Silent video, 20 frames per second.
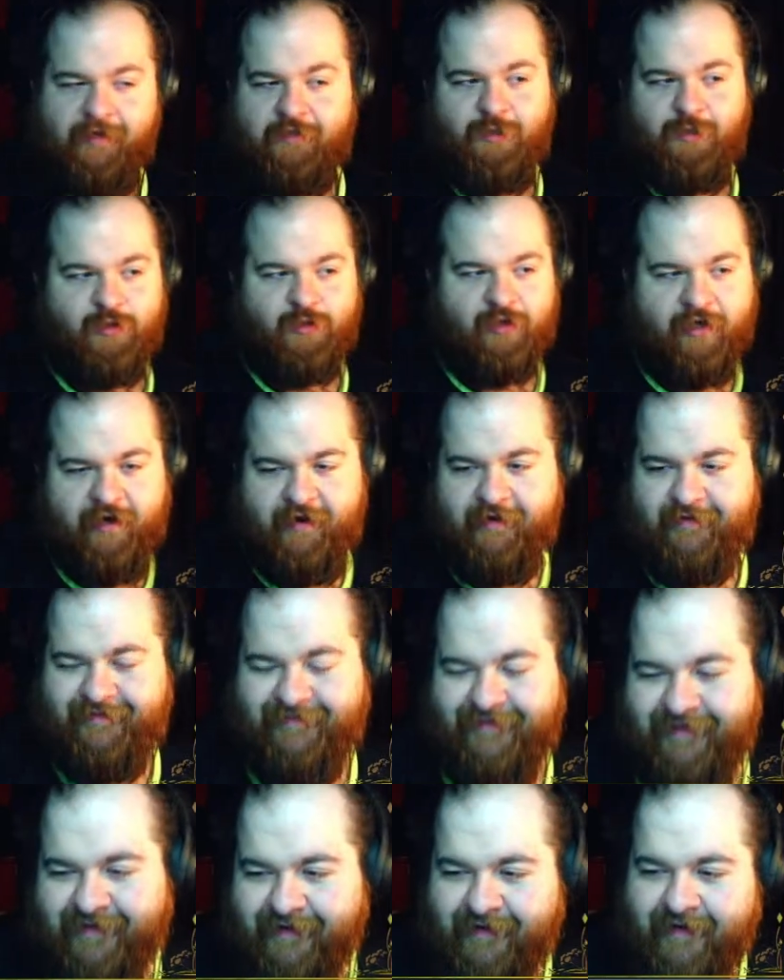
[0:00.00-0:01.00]
right?
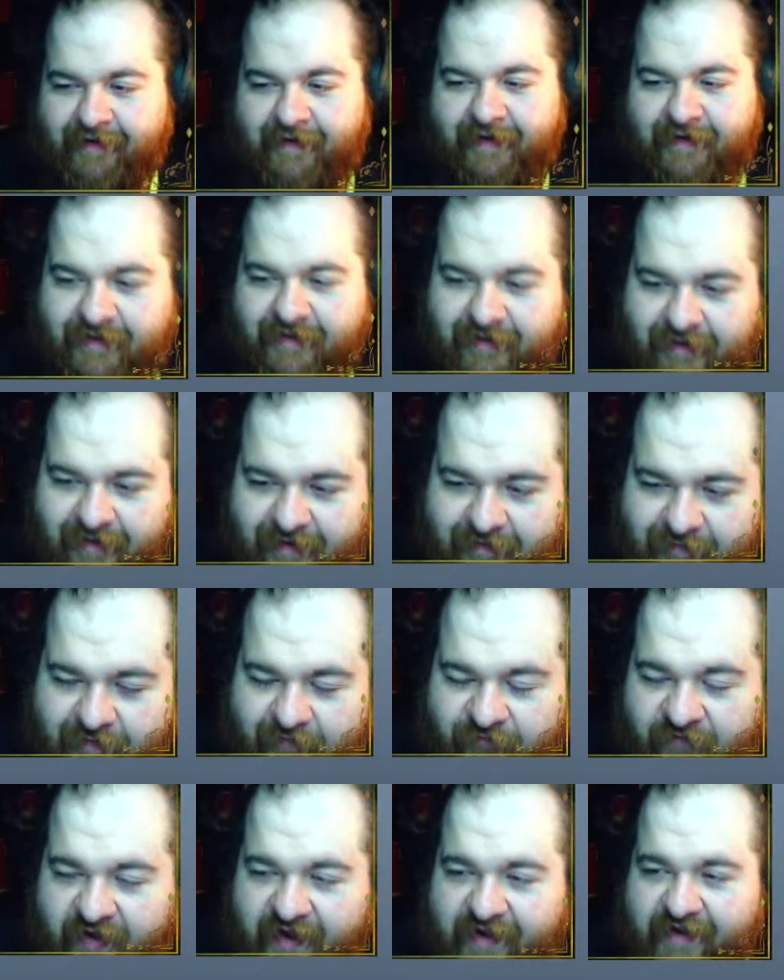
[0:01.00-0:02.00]

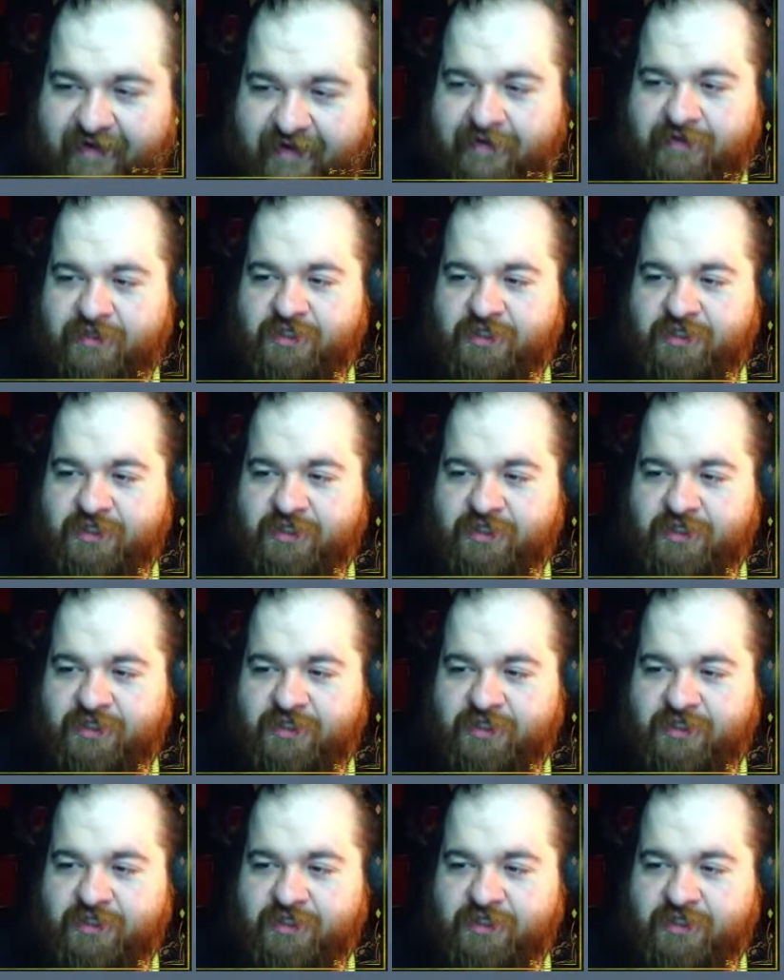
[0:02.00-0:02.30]
Revenge